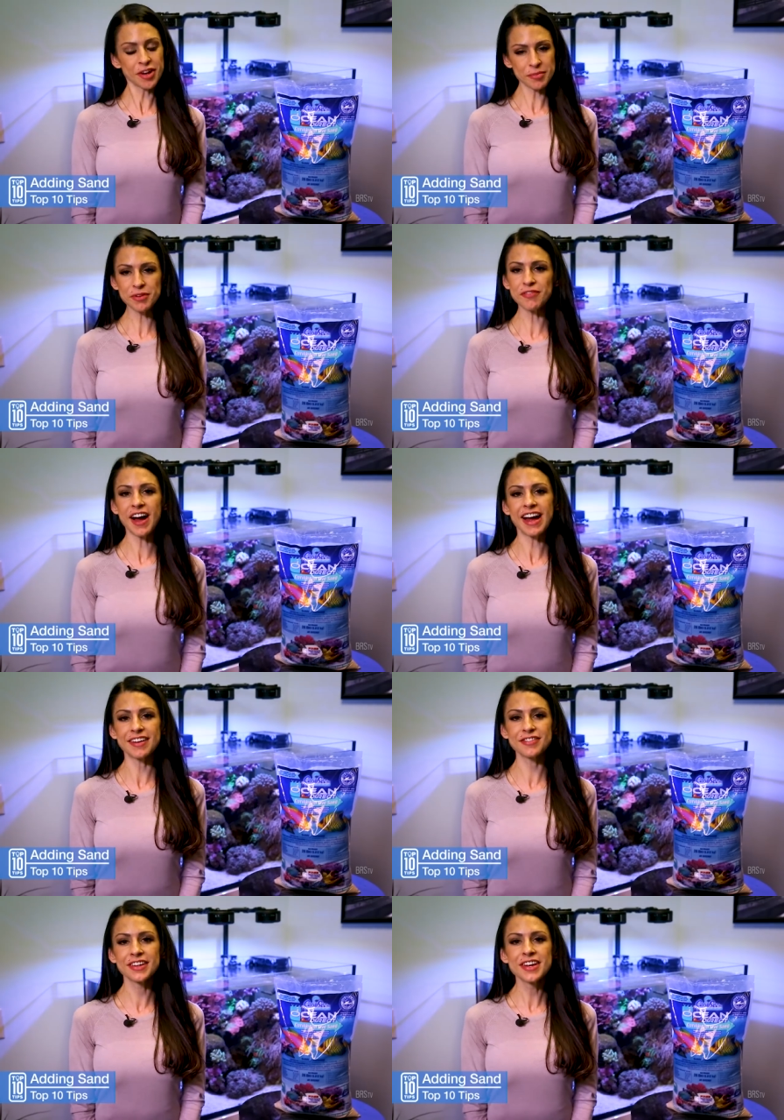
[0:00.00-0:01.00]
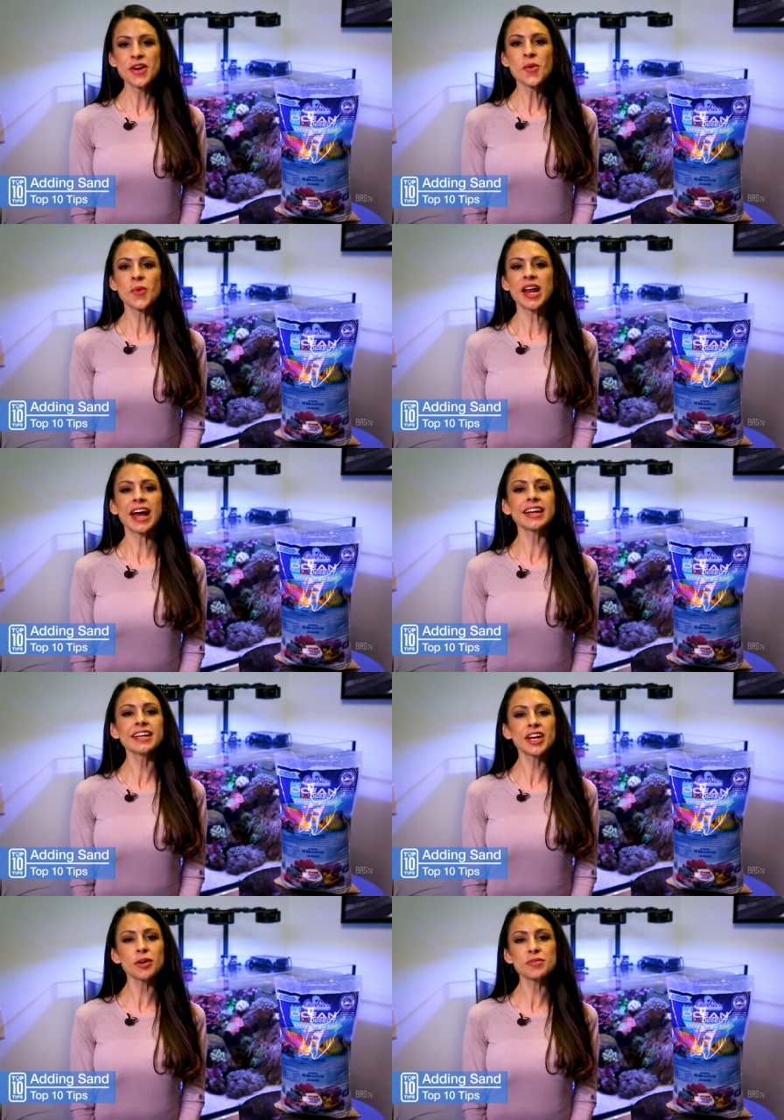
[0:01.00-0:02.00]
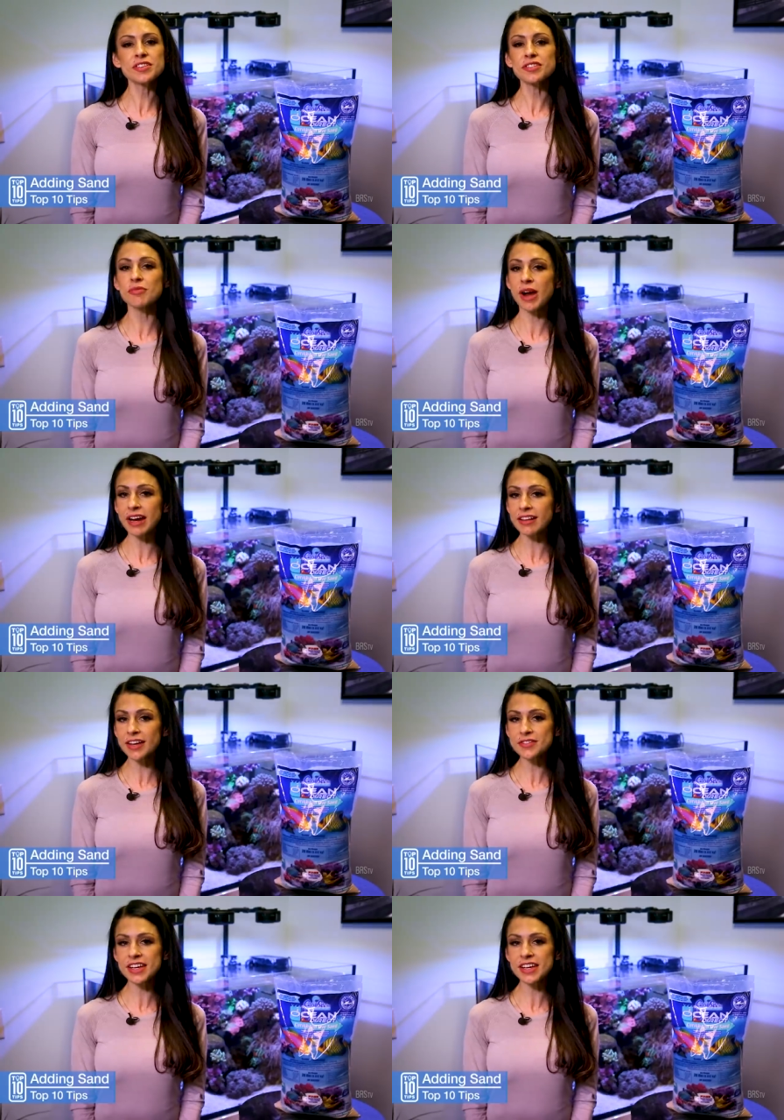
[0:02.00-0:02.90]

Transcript: Number five, when adding CaribSea's Arag-Alive